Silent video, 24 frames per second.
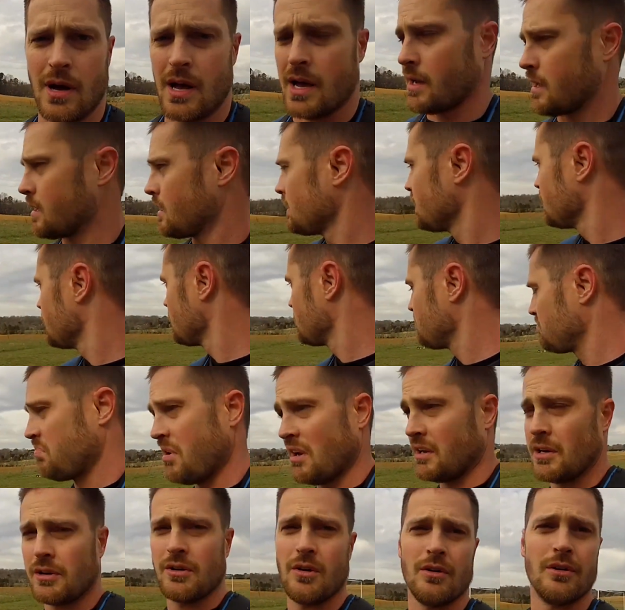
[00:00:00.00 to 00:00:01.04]
heck,
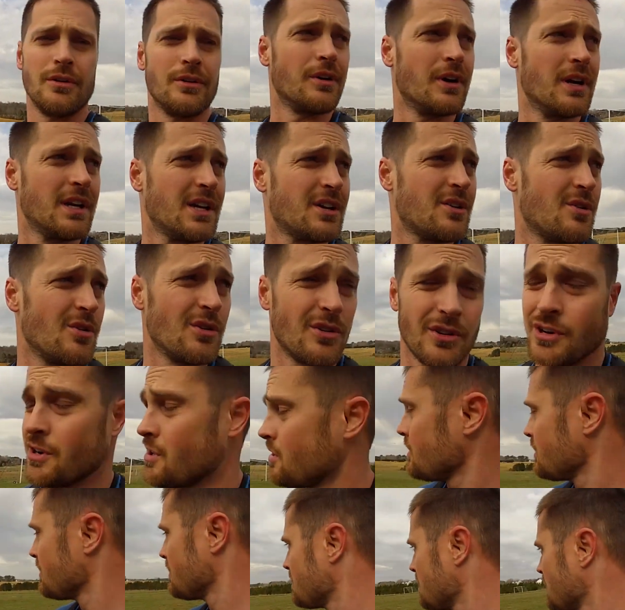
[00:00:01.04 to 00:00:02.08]
pick a corner, any corner.
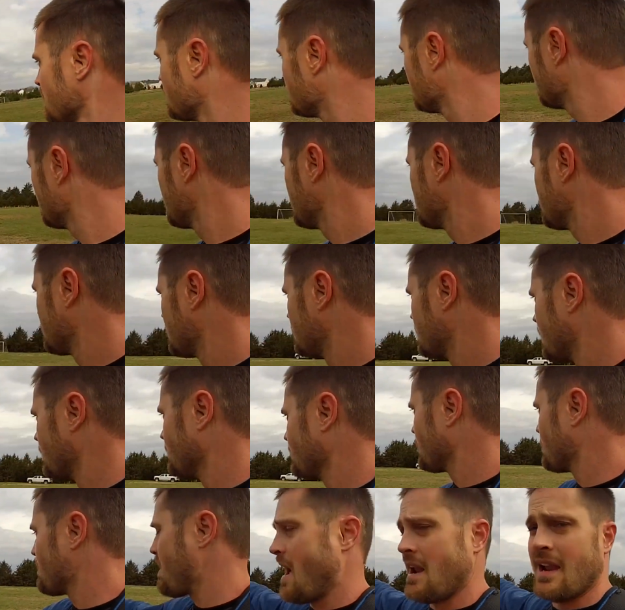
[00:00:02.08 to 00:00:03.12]
I'm gonna
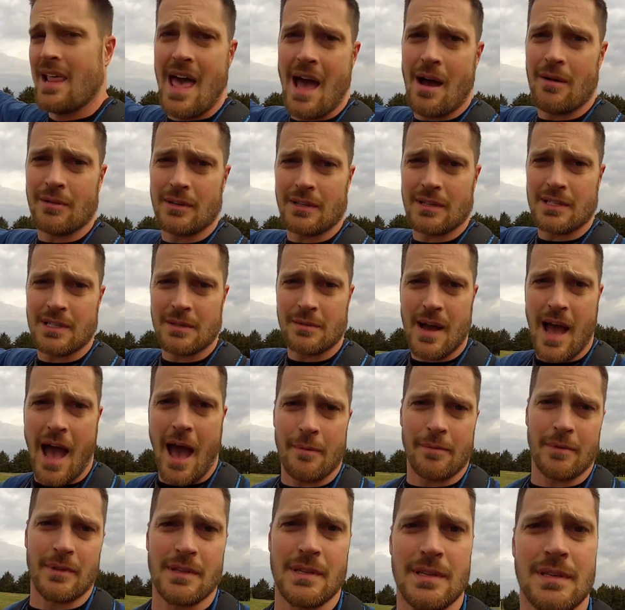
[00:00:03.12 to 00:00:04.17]
go back to that one and see what
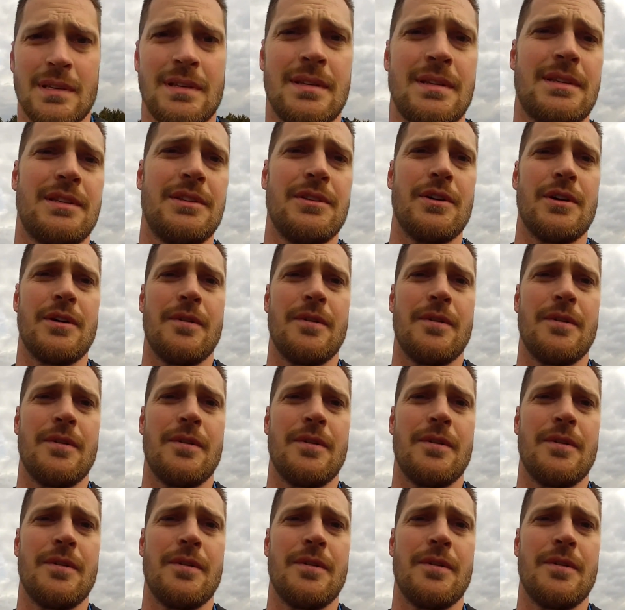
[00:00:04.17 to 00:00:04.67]
happens. Let's do